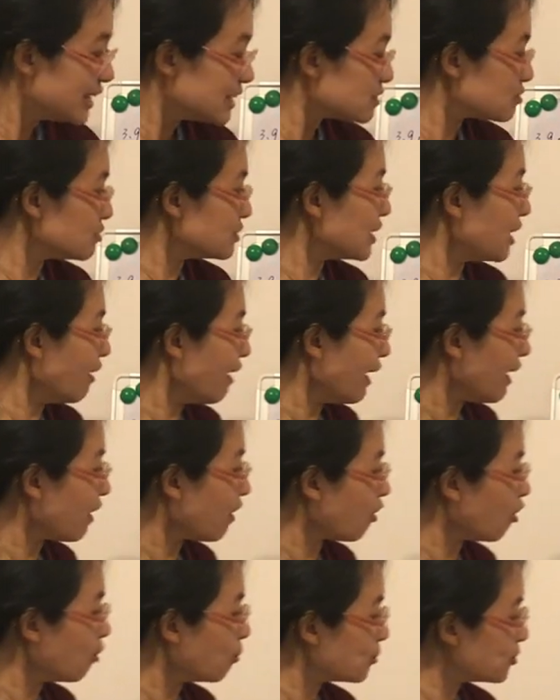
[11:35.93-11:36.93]
So now I
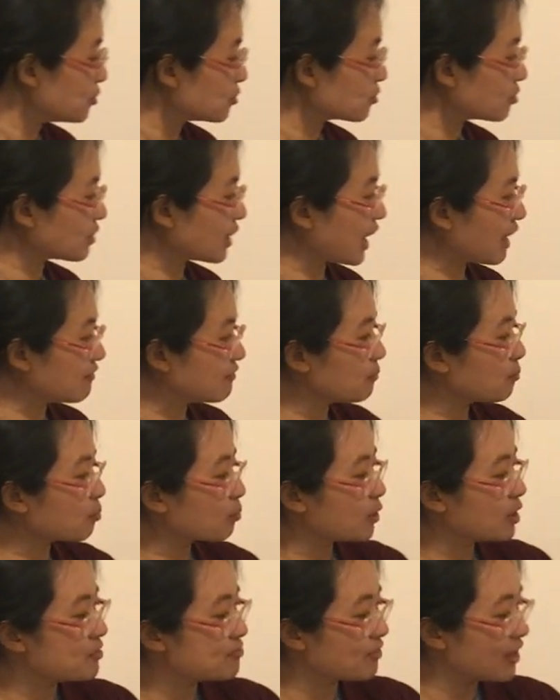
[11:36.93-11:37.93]
hope you could have a
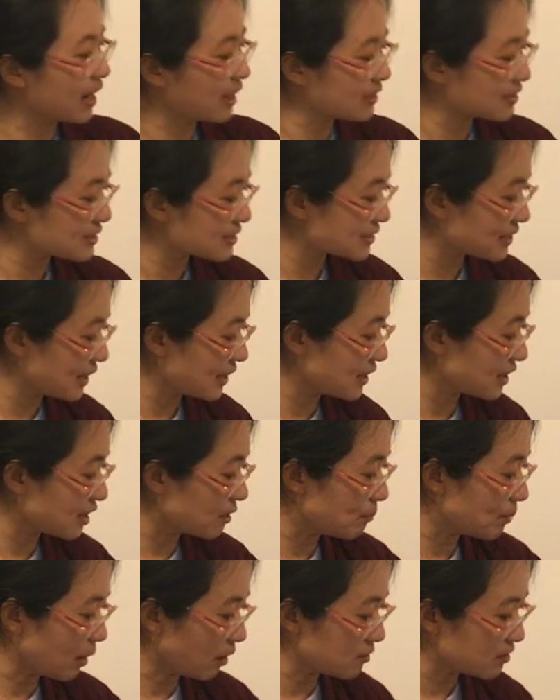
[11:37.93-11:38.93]
brief understanding
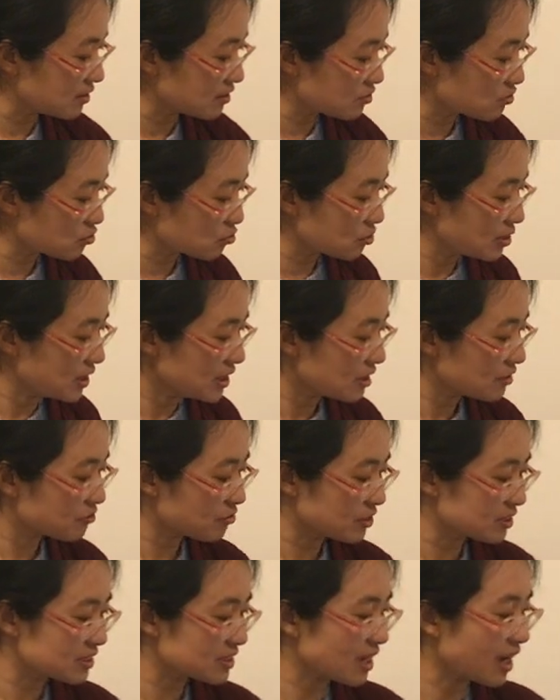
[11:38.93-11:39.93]
about these three
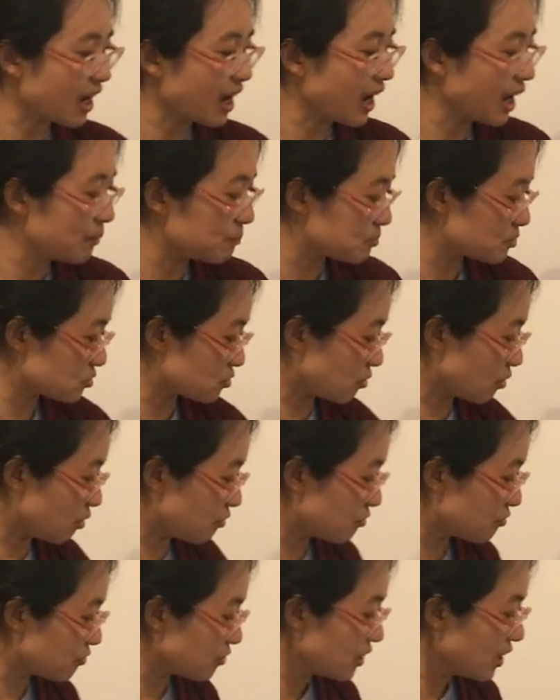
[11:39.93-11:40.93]
different types
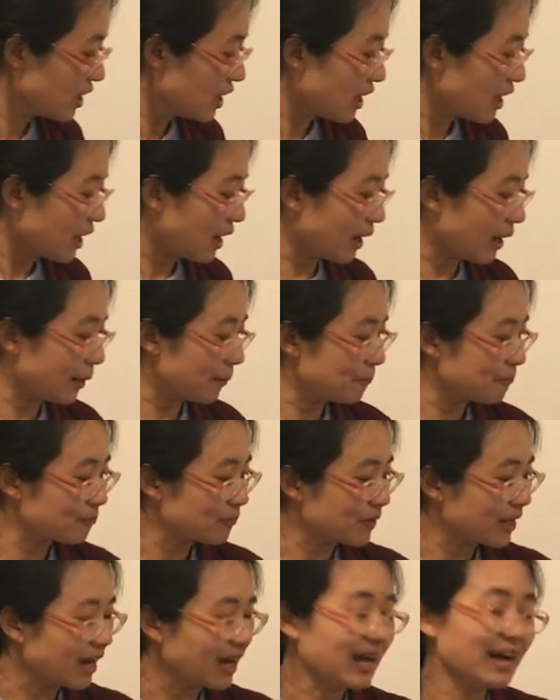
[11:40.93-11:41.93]
of
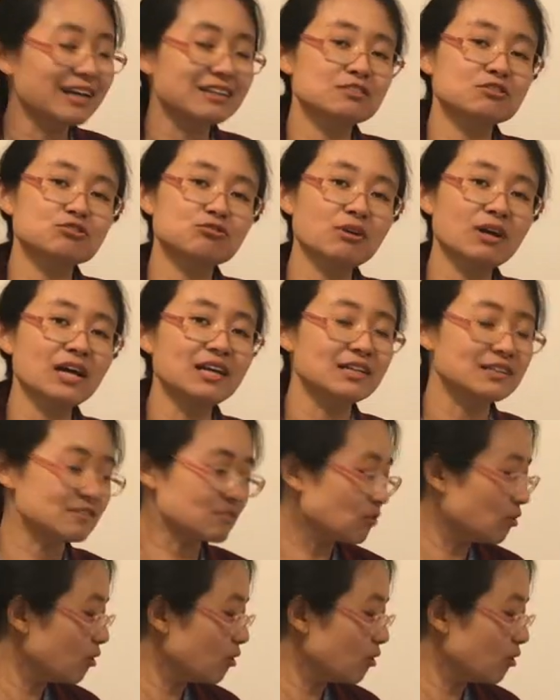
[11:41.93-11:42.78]
arthritis.